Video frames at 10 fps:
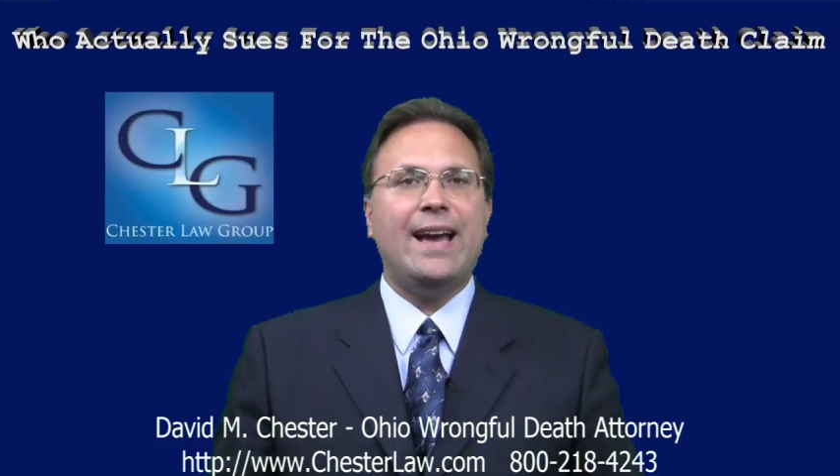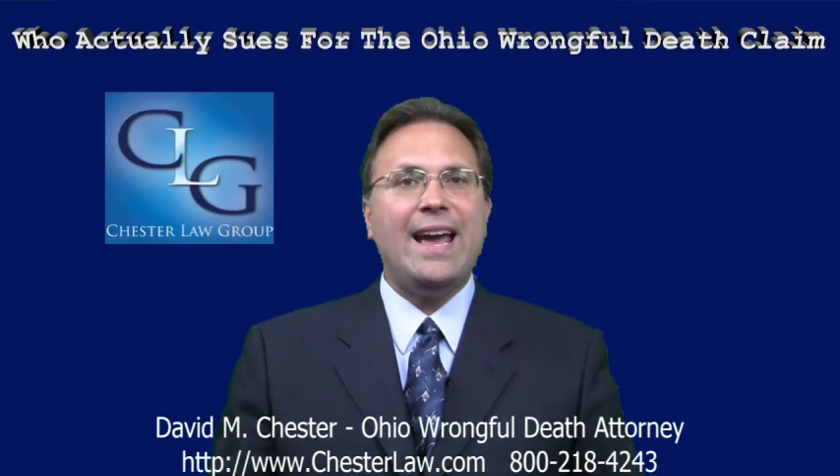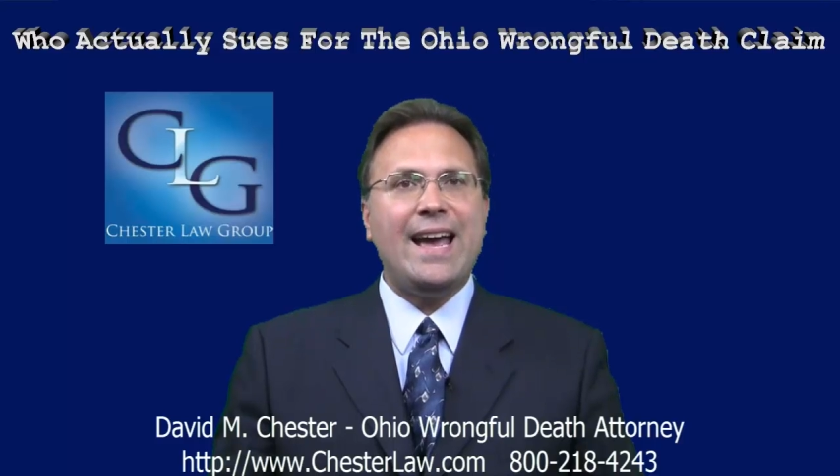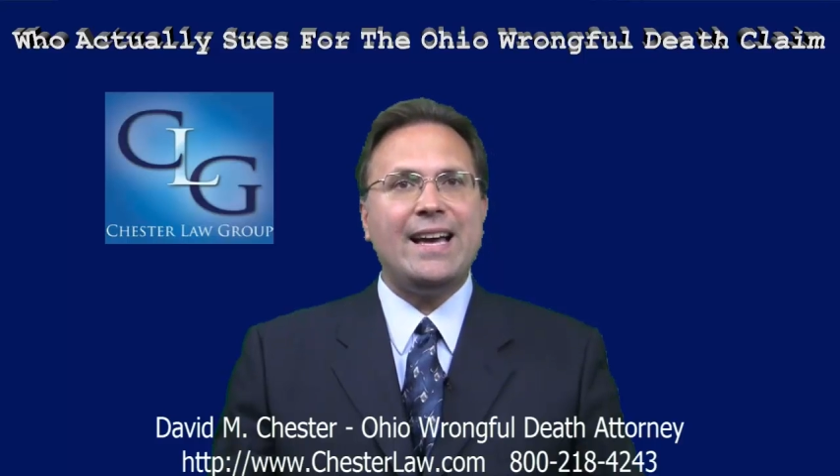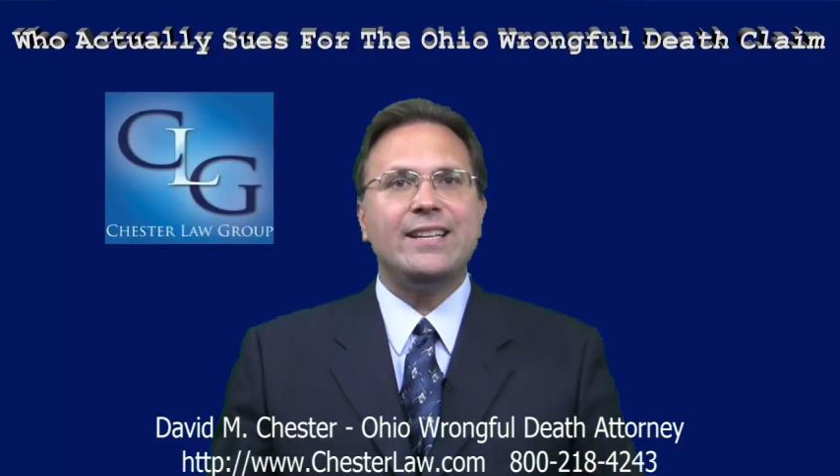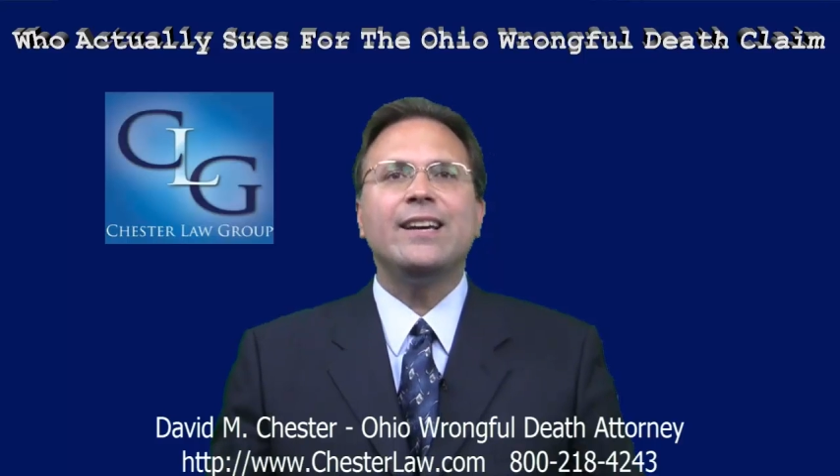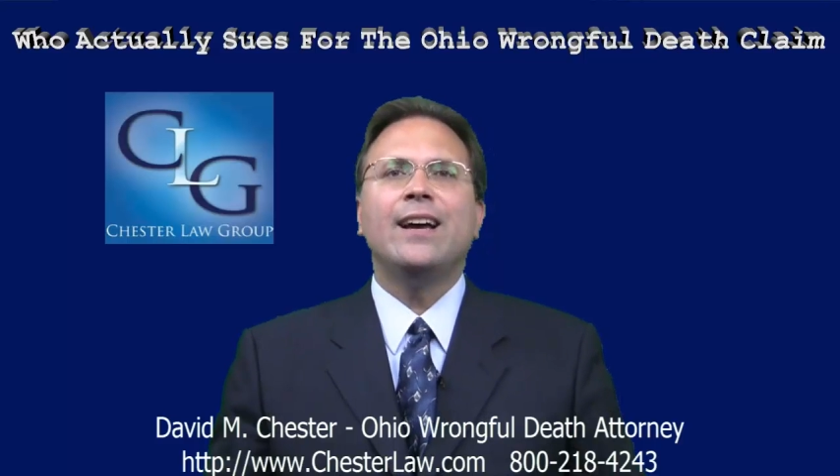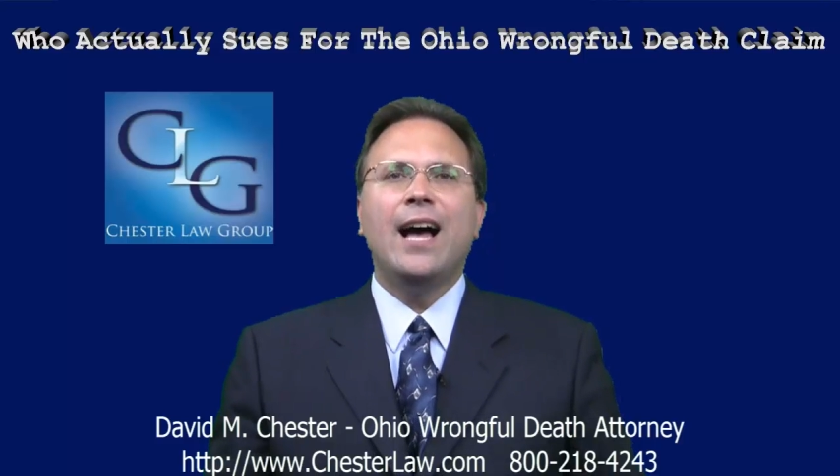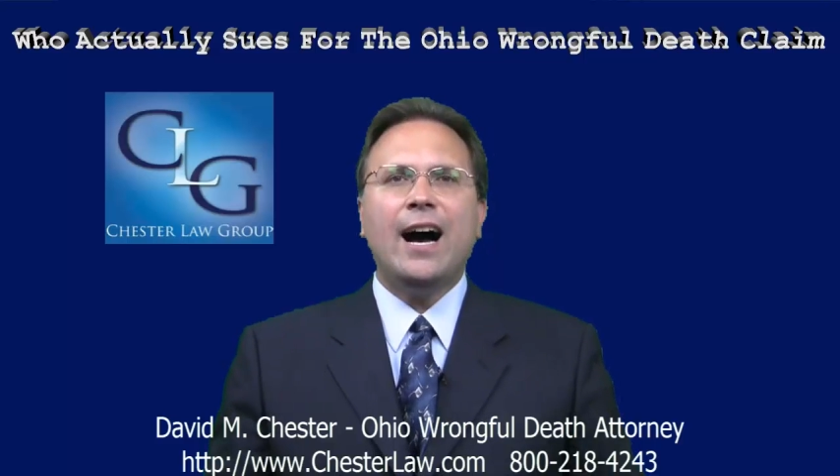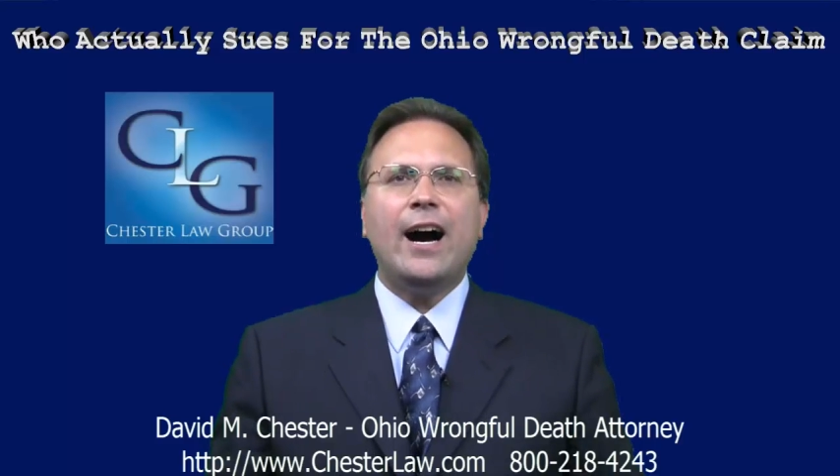and
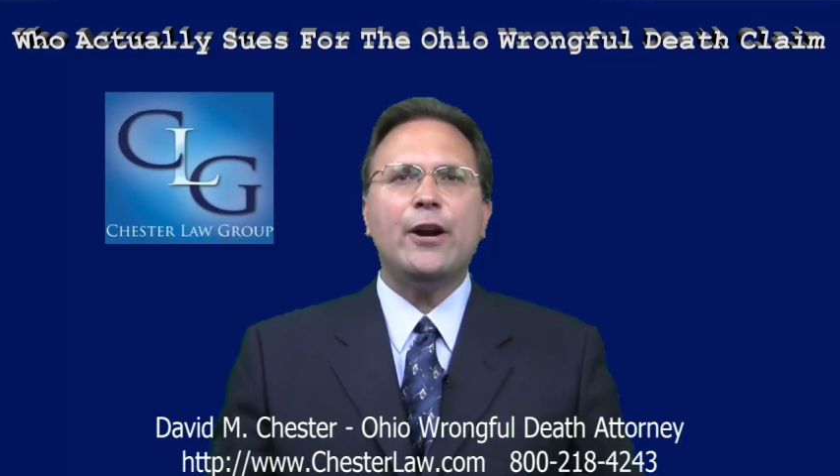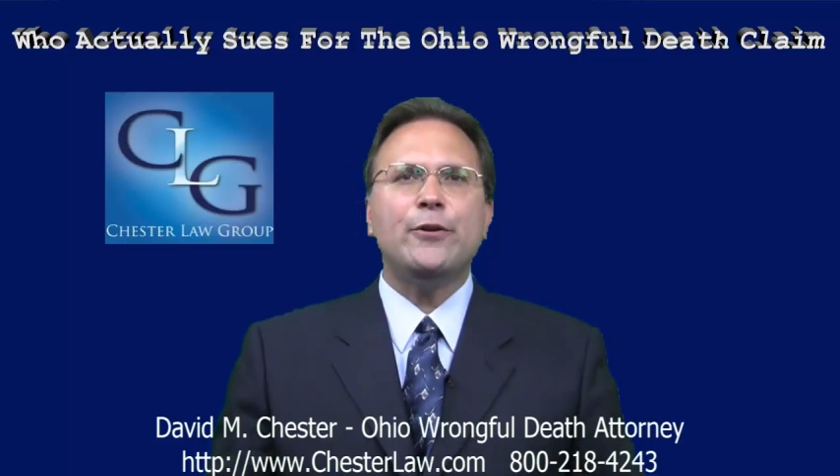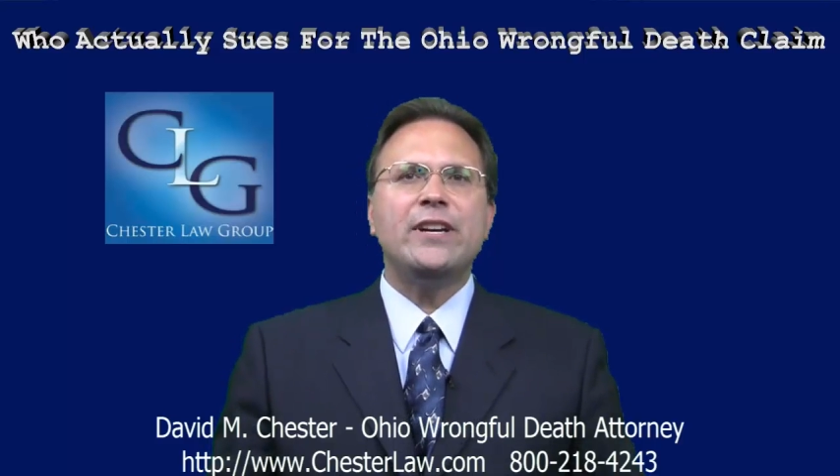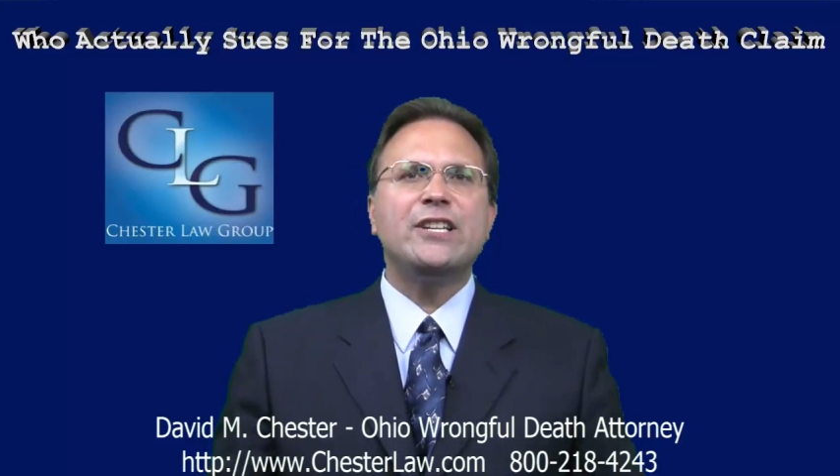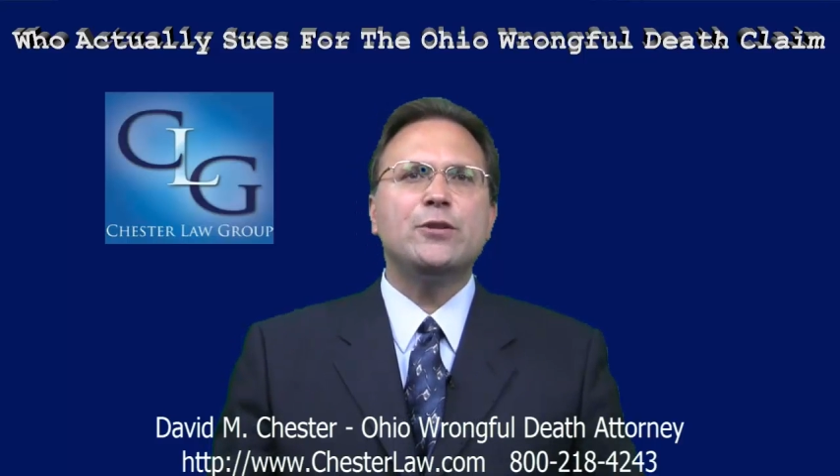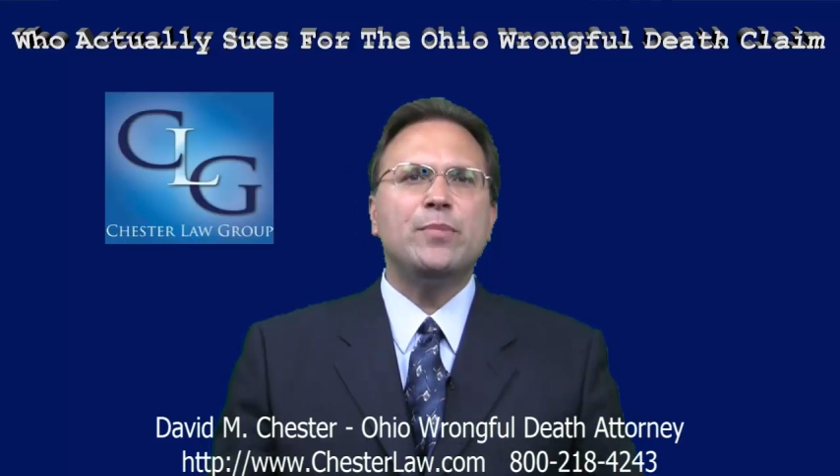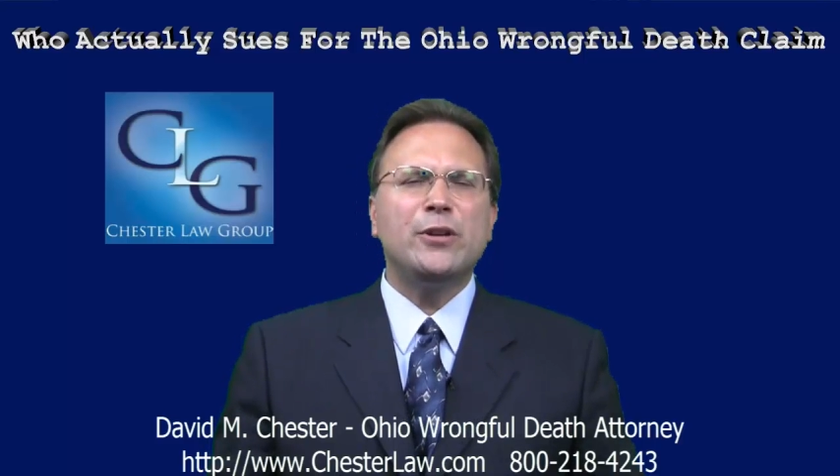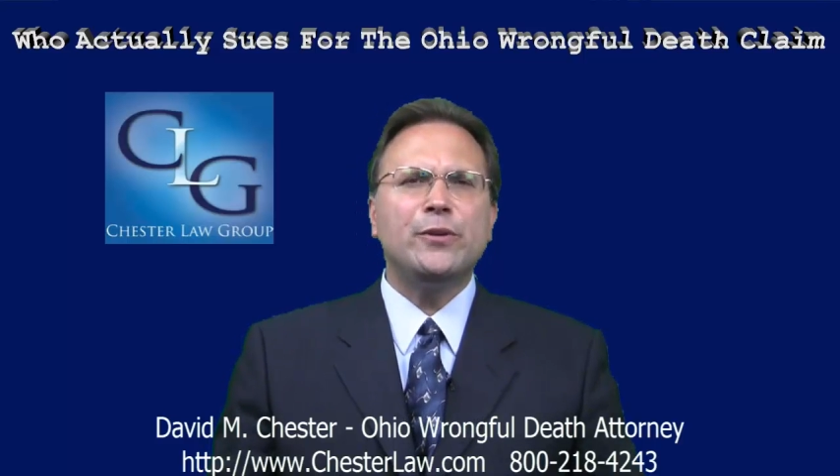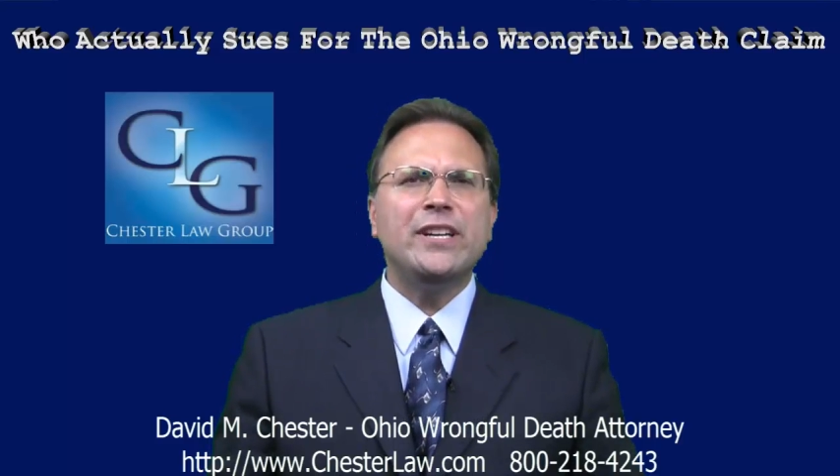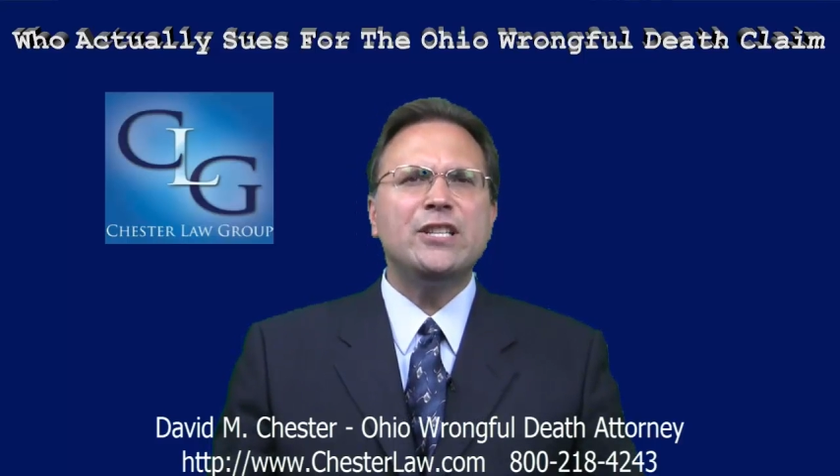hire an
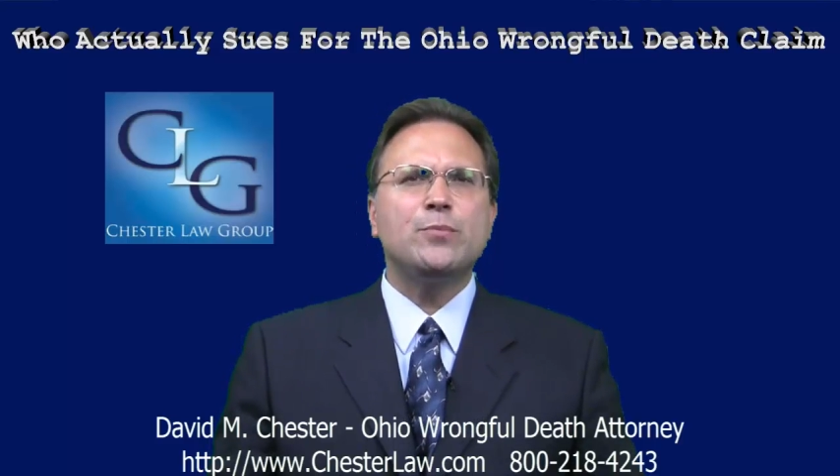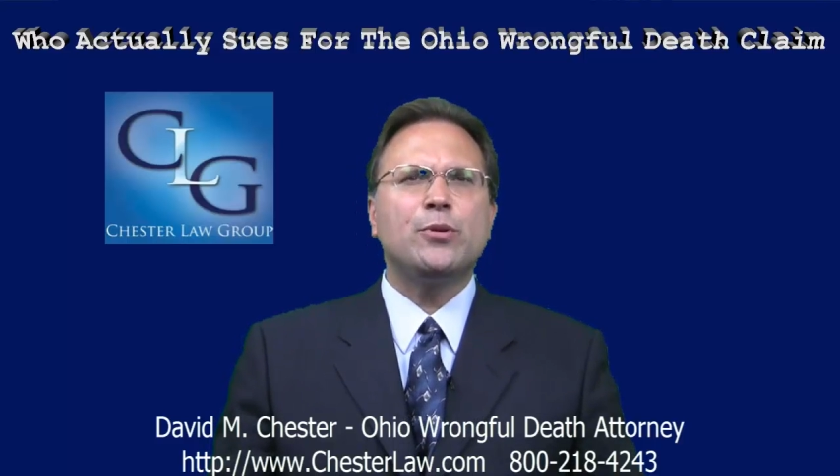experienced